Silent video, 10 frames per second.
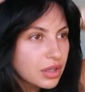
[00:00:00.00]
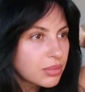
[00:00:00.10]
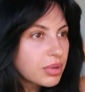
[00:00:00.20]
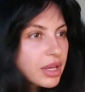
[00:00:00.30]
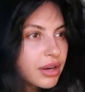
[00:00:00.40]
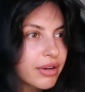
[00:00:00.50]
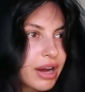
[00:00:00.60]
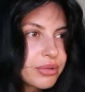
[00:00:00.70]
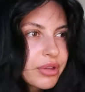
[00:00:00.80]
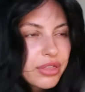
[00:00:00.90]
Play
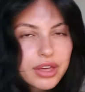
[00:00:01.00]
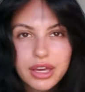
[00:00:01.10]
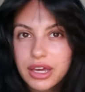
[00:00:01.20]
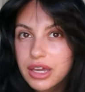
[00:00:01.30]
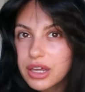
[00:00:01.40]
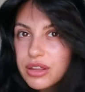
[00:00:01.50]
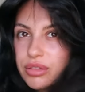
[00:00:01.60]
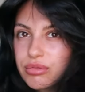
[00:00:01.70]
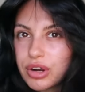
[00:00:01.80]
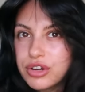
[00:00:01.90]
around with it,
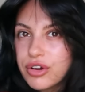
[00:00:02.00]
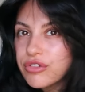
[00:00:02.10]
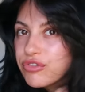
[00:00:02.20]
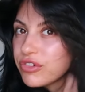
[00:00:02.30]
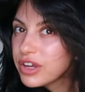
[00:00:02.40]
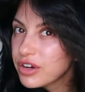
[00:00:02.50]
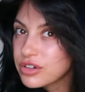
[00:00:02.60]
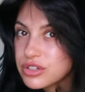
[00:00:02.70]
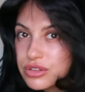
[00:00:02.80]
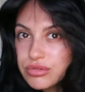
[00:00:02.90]
run your
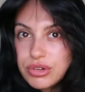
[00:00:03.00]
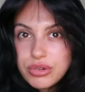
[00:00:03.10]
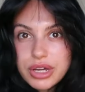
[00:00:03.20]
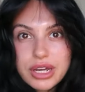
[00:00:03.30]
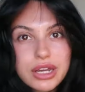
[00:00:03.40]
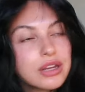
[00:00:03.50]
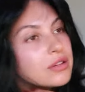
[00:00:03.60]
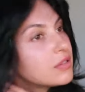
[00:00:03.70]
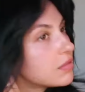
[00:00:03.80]
fingers through it.